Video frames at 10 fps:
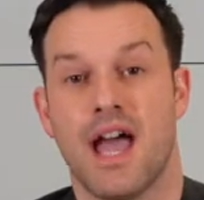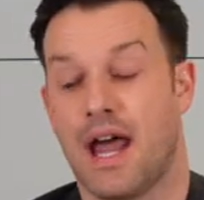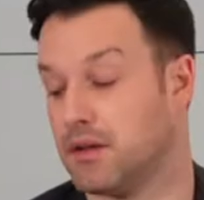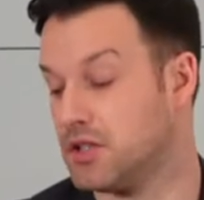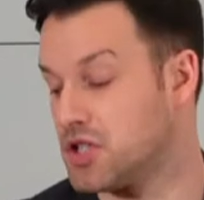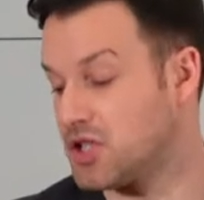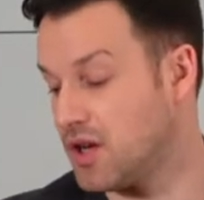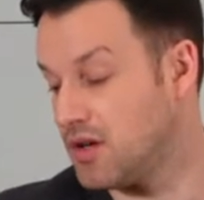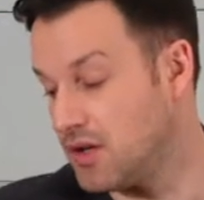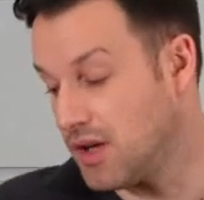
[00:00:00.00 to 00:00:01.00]
and I'm going to show
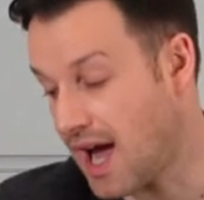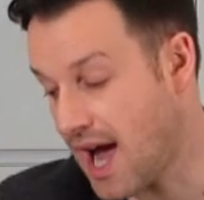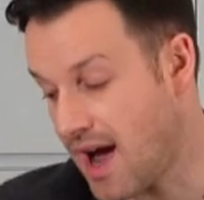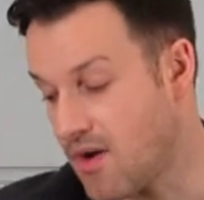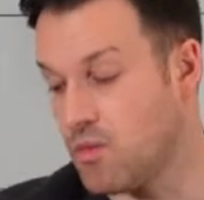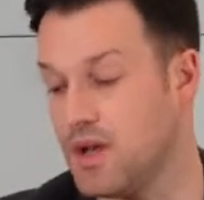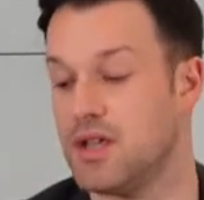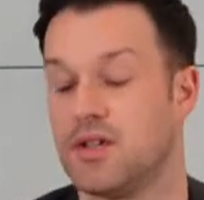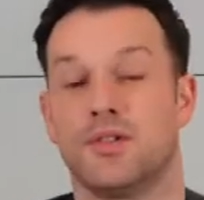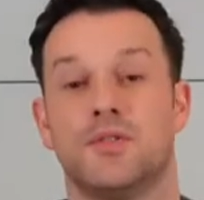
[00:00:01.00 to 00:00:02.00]
you how we
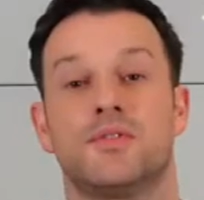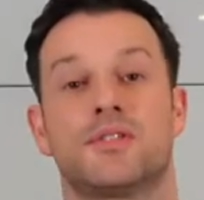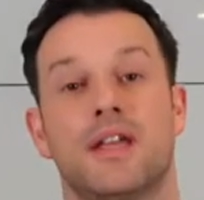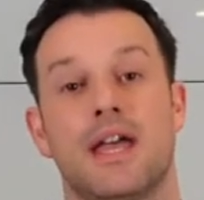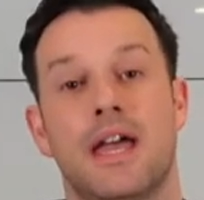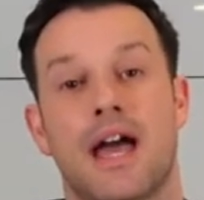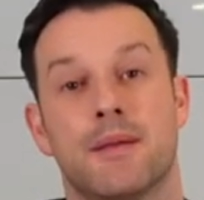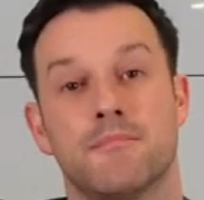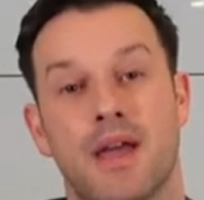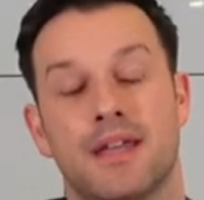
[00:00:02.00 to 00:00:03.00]
use an
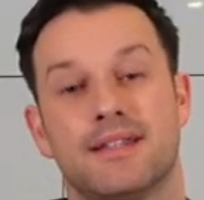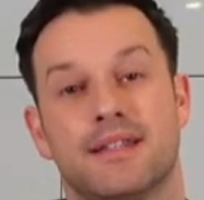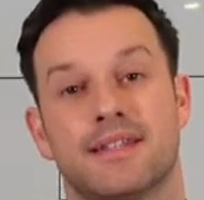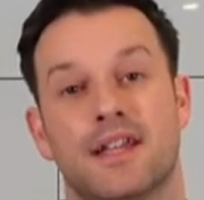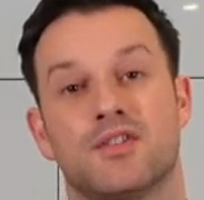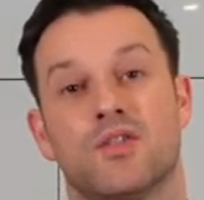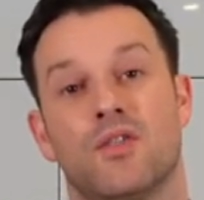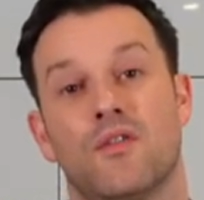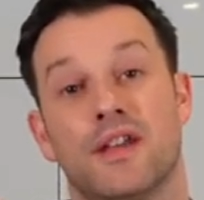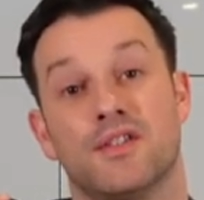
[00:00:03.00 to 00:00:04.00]
amazing essential
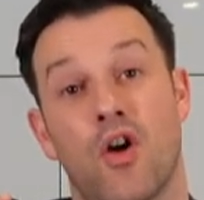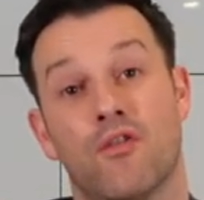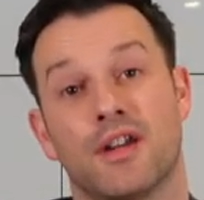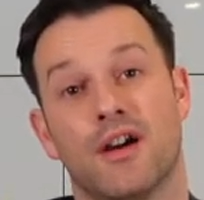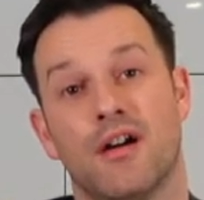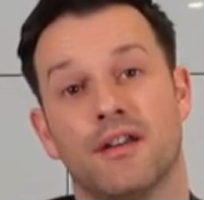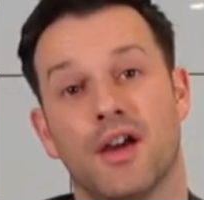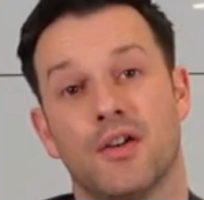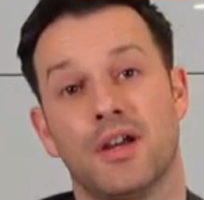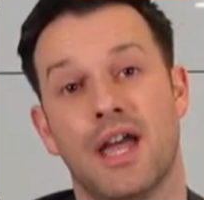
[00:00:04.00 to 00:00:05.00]
oil that is
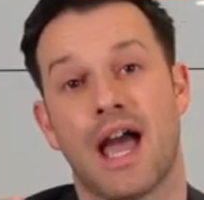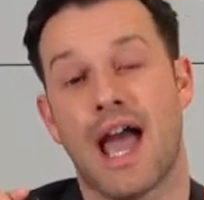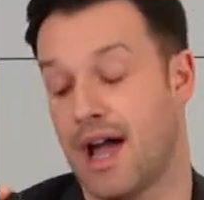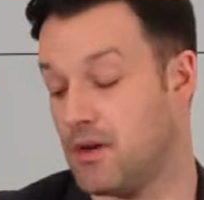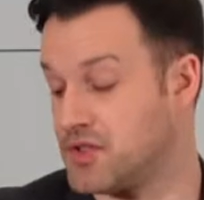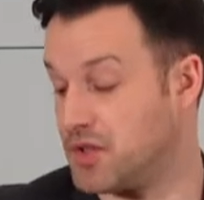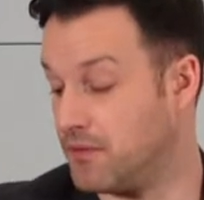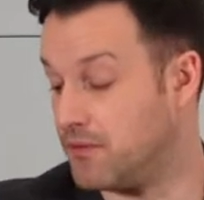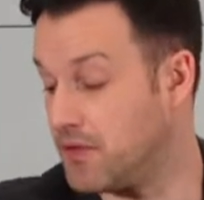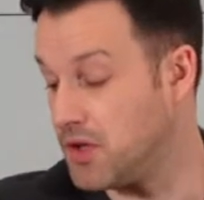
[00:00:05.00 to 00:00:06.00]
oregano, how to
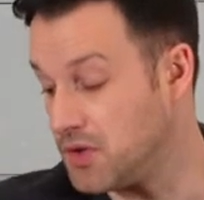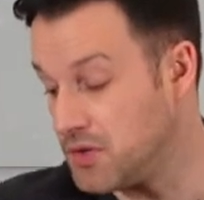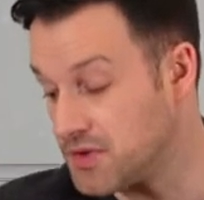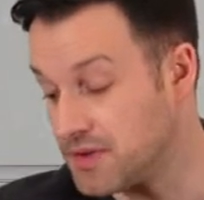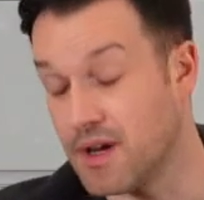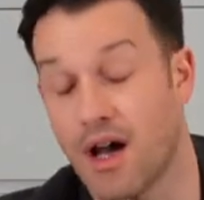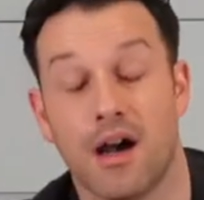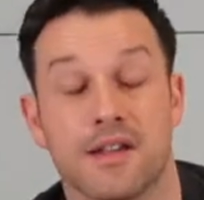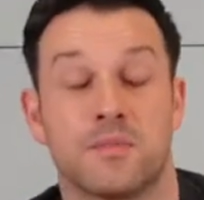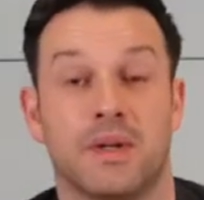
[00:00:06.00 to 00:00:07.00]
infuse
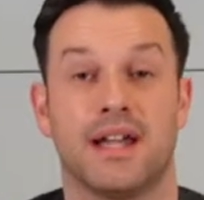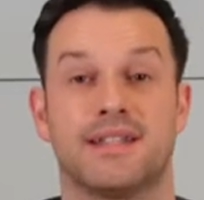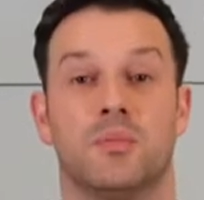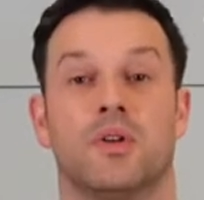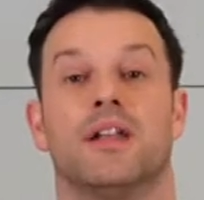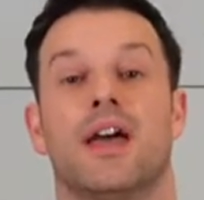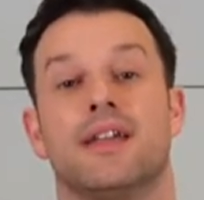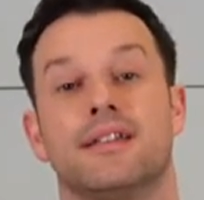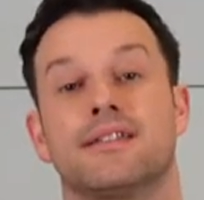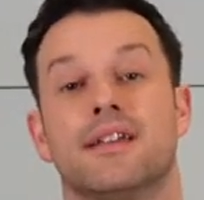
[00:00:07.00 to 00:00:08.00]
our spaghetti
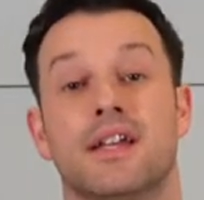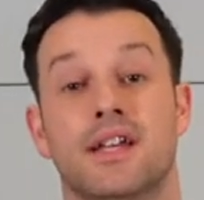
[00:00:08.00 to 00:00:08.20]
bolognese.